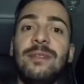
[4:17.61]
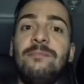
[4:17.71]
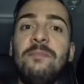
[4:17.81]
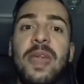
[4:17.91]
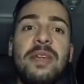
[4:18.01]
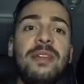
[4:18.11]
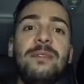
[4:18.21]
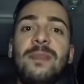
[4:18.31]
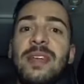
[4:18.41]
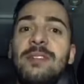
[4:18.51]

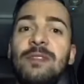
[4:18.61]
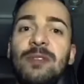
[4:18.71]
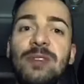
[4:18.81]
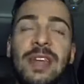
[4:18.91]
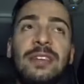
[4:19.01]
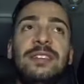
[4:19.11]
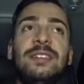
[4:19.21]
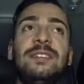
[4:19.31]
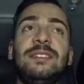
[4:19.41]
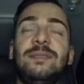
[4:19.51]
many
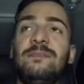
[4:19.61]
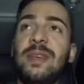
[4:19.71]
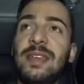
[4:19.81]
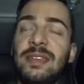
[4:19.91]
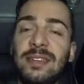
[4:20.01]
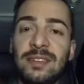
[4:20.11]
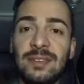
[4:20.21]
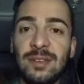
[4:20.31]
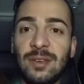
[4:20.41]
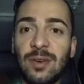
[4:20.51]
variations and
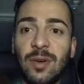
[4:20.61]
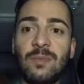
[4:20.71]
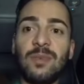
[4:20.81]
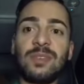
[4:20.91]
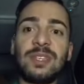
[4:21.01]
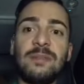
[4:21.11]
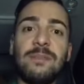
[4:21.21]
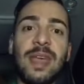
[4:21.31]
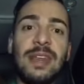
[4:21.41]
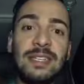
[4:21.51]
many combos and
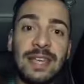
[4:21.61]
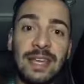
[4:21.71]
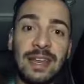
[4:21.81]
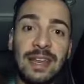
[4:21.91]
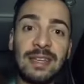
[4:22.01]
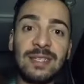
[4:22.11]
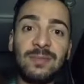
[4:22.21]
many techniques,